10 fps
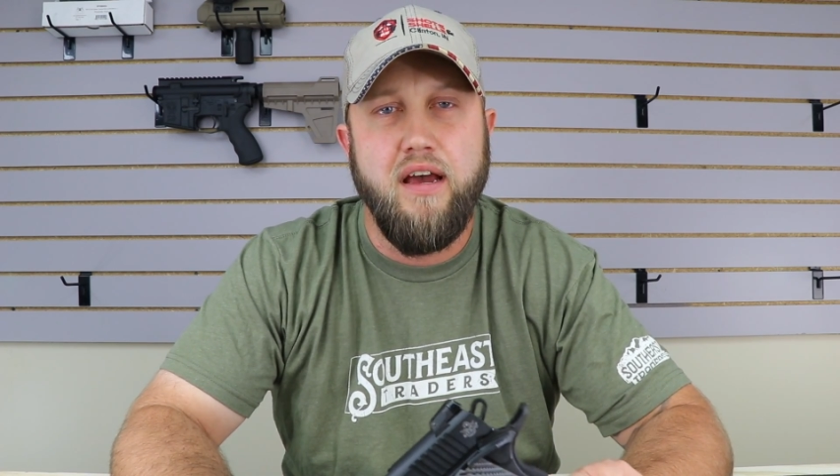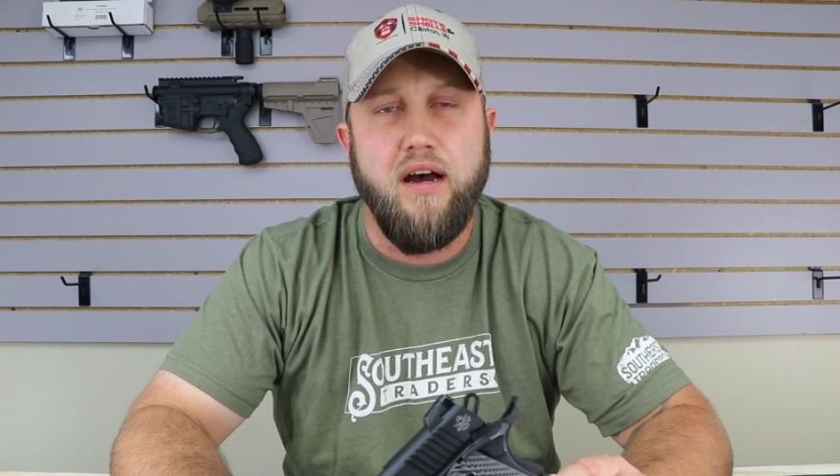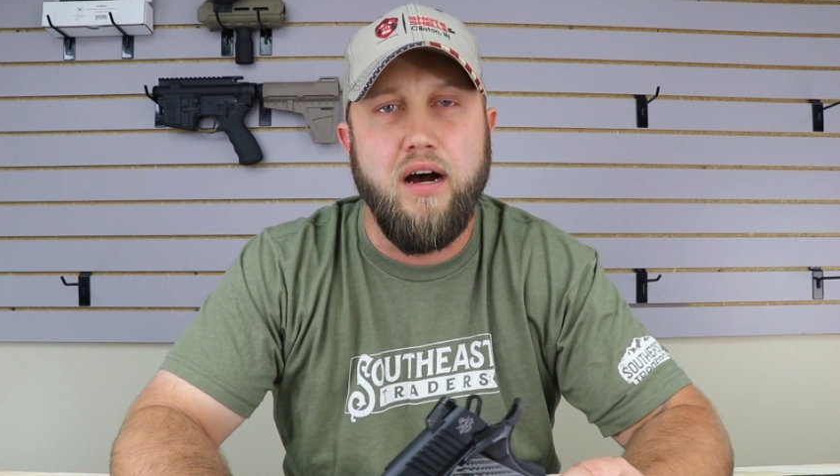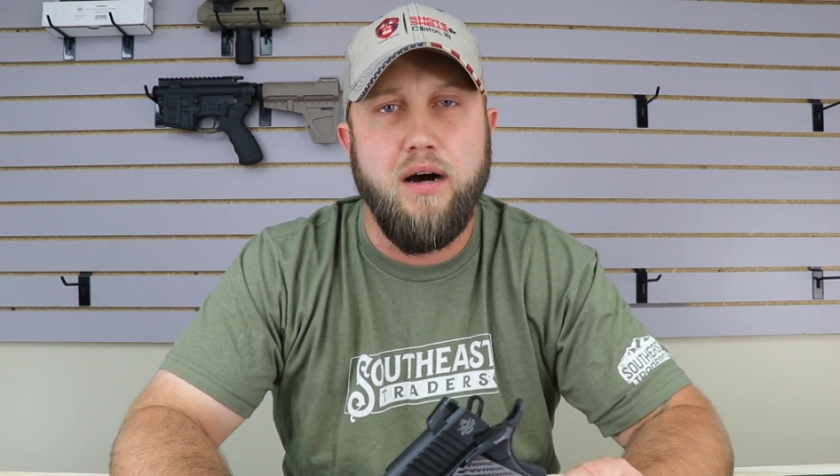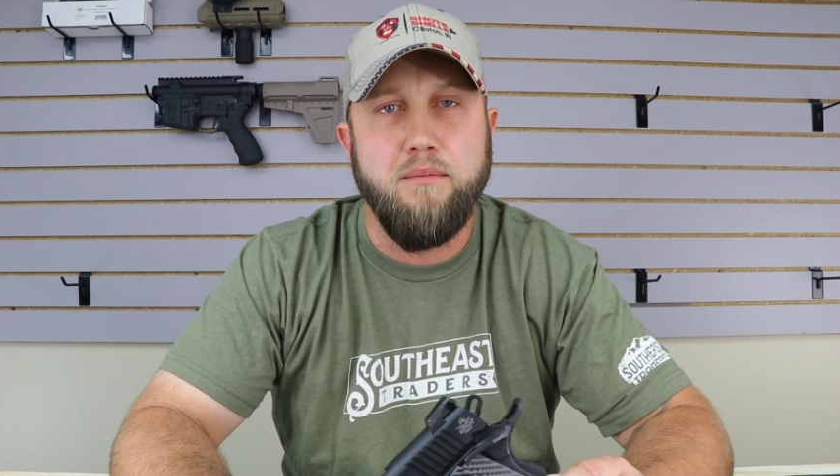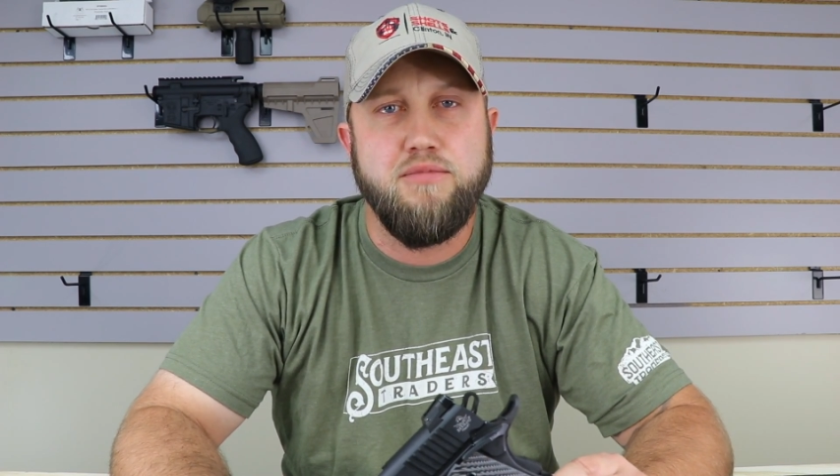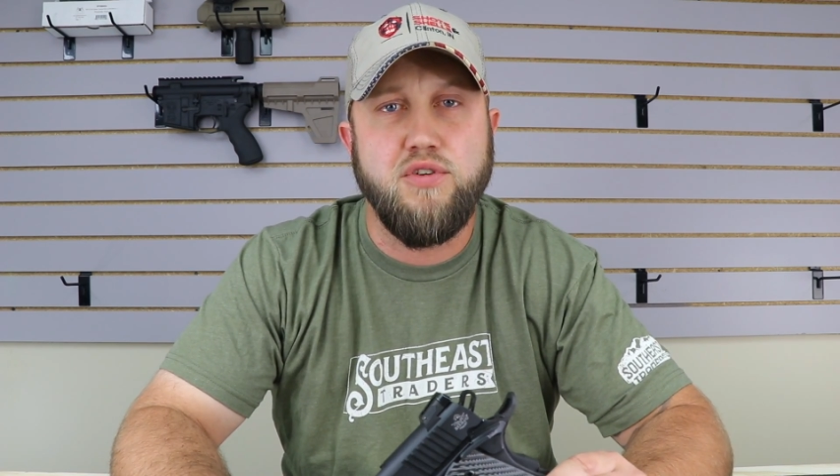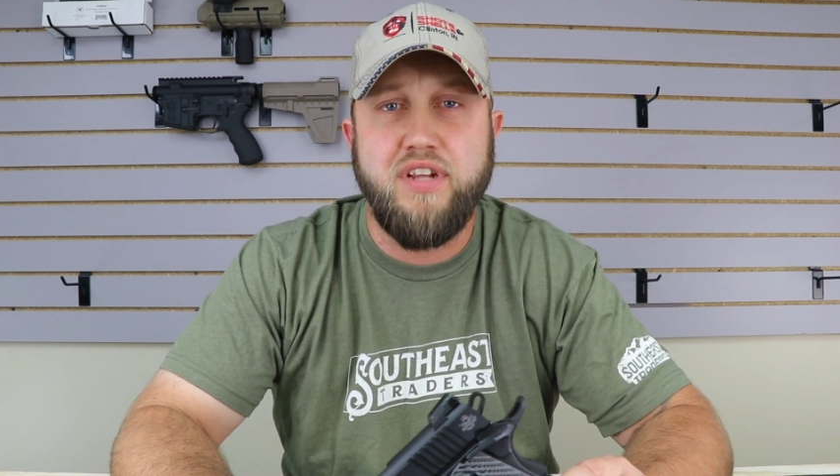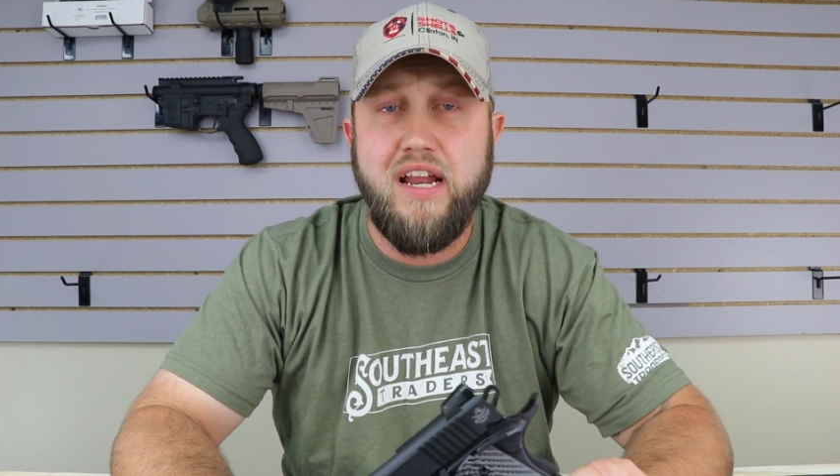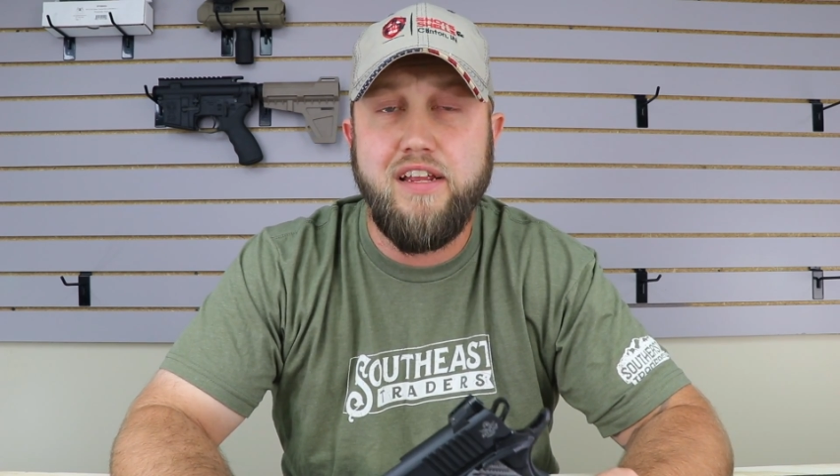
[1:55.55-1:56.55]
So
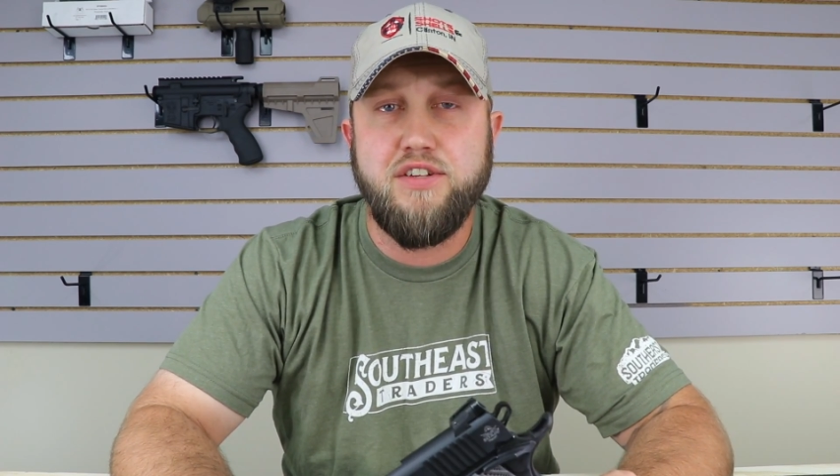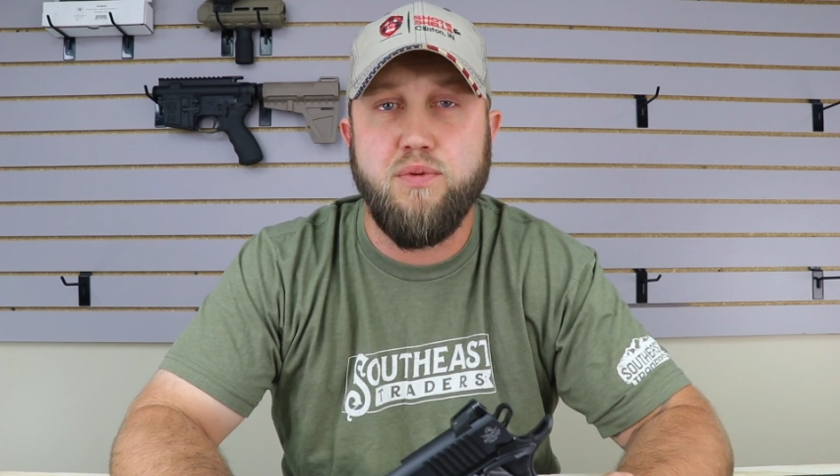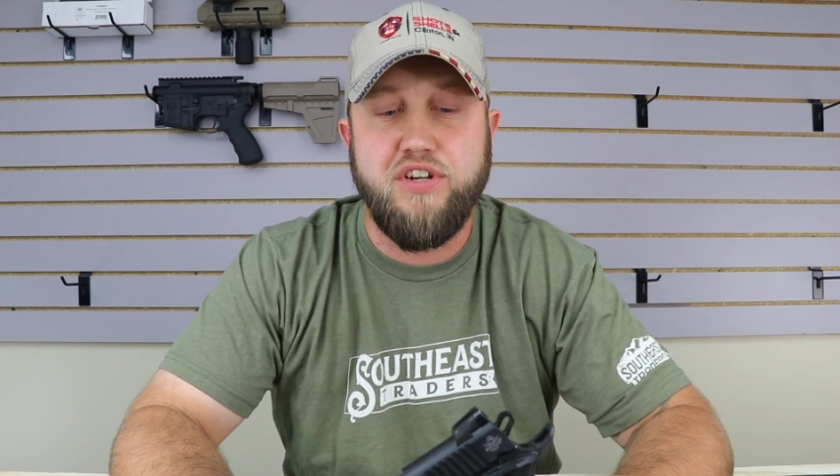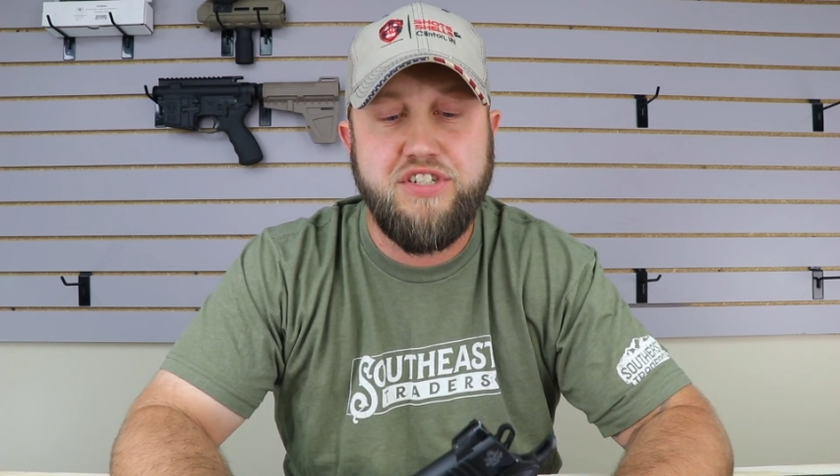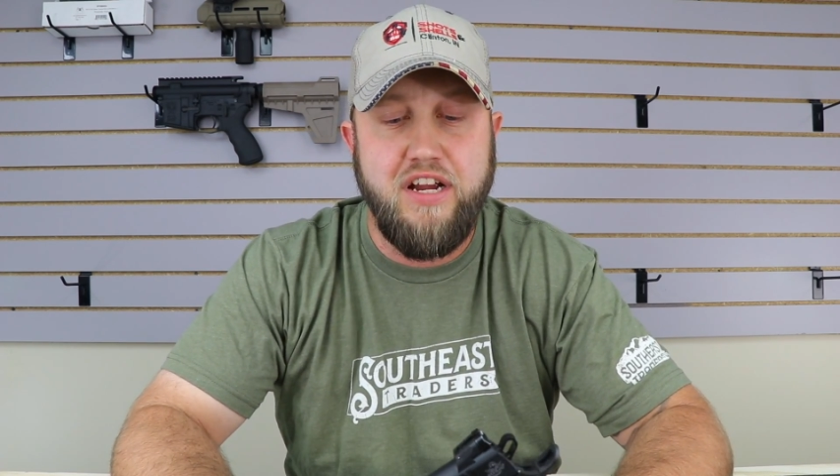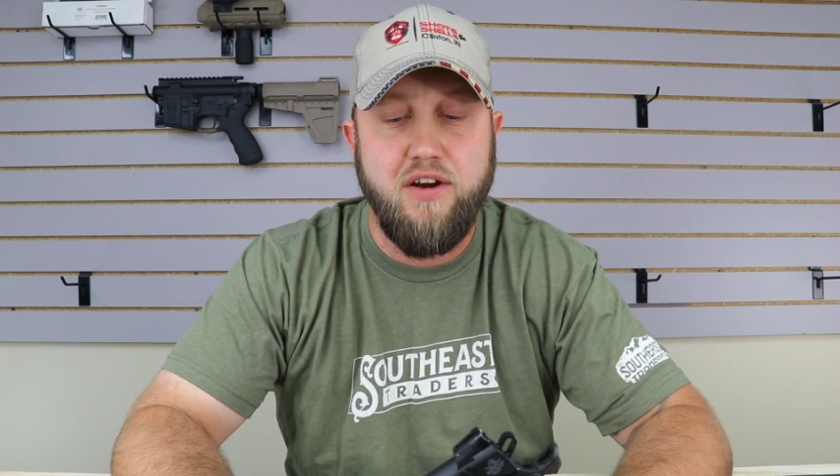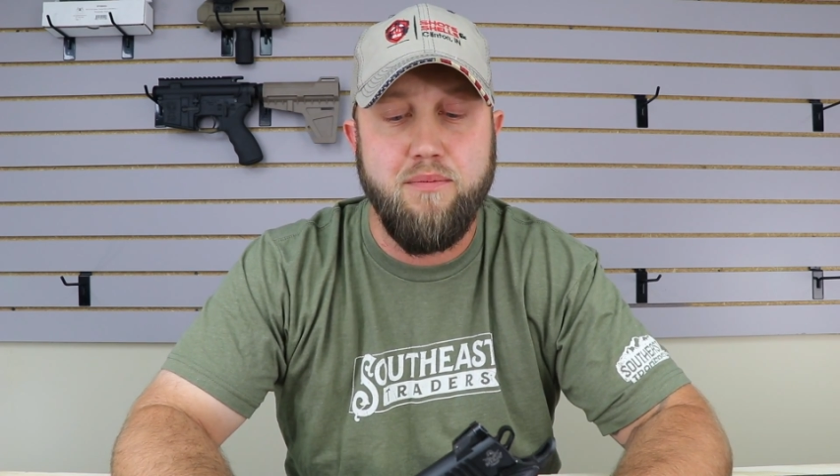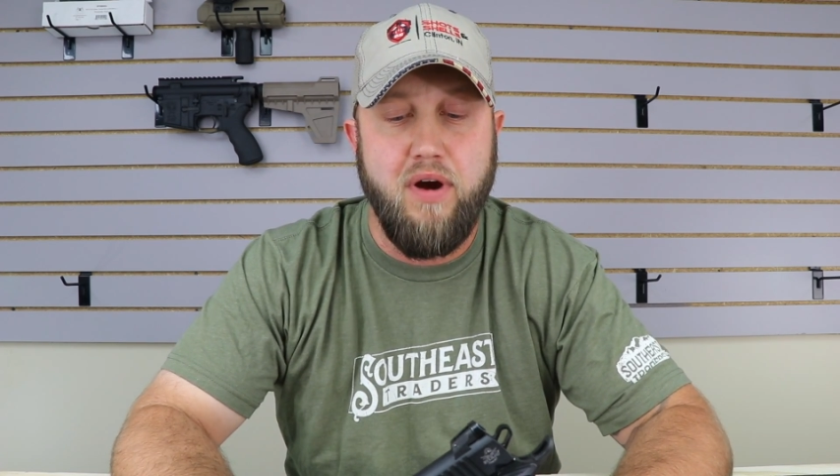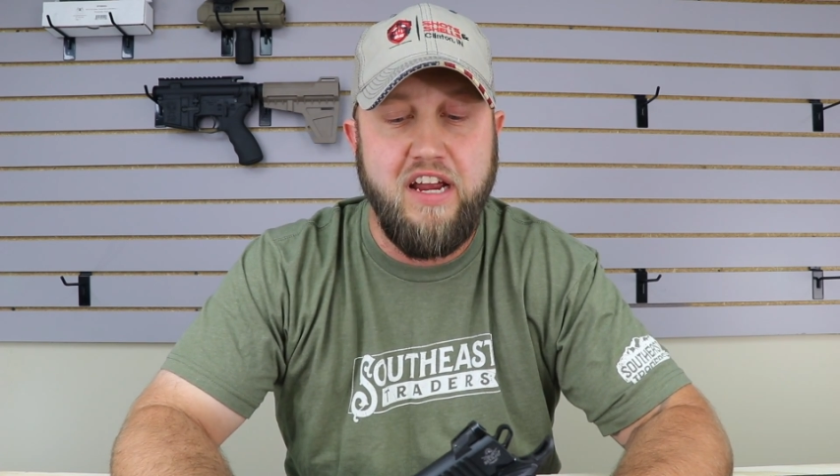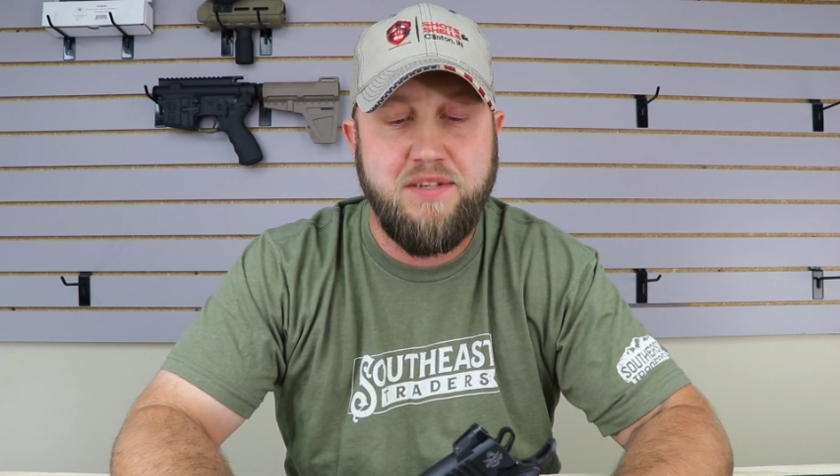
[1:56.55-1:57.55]
today I just want to share my